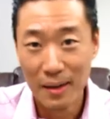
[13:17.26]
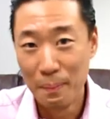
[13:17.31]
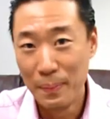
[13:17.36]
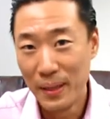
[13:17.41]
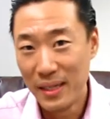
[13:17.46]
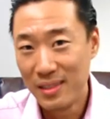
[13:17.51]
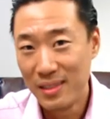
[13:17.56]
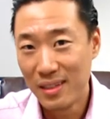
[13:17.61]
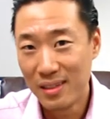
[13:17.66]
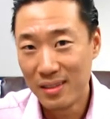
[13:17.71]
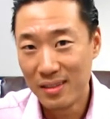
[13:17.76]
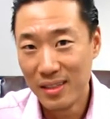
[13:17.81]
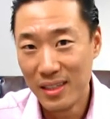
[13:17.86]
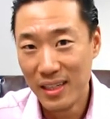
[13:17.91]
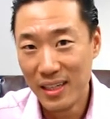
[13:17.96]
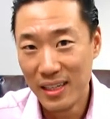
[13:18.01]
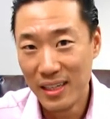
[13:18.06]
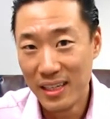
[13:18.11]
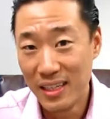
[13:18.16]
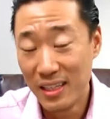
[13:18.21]

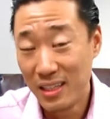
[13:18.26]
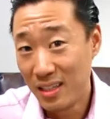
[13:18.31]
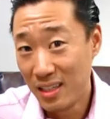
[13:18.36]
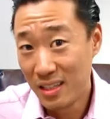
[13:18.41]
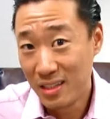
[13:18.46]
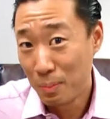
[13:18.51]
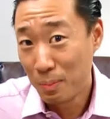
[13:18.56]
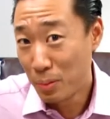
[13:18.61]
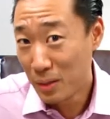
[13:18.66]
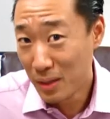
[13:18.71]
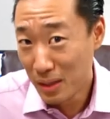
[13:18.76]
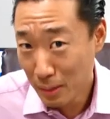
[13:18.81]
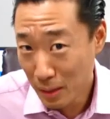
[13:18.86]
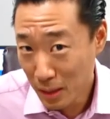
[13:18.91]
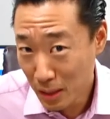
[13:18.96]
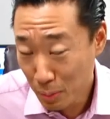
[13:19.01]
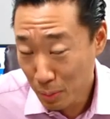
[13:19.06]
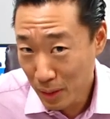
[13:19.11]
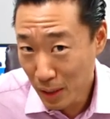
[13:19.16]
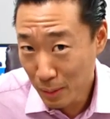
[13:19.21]
Basically, it's, it's,
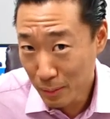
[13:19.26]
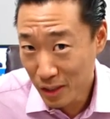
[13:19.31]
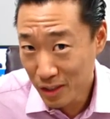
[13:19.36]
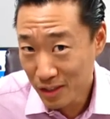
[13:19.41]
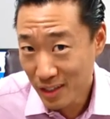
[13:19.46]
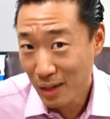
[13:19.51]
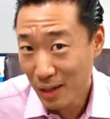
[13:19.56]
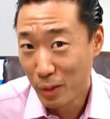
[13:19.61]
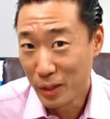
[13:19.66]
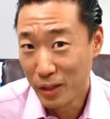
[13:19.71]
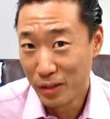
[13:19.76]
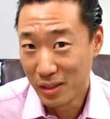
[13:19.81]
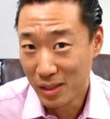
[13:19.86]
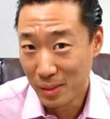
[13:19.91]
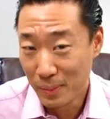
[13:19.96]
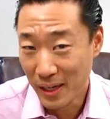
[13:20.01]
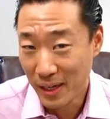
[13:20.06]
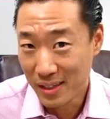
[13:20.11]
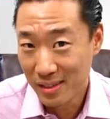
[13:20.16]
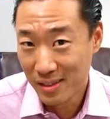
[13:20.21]
pretty, it's pretty much not what you
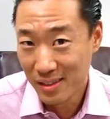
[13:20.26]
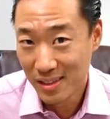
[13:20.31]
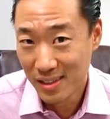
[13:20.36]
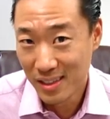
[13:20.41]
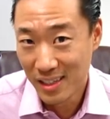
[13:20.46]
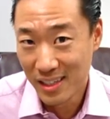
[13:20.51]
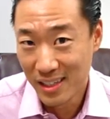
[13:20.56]
expect.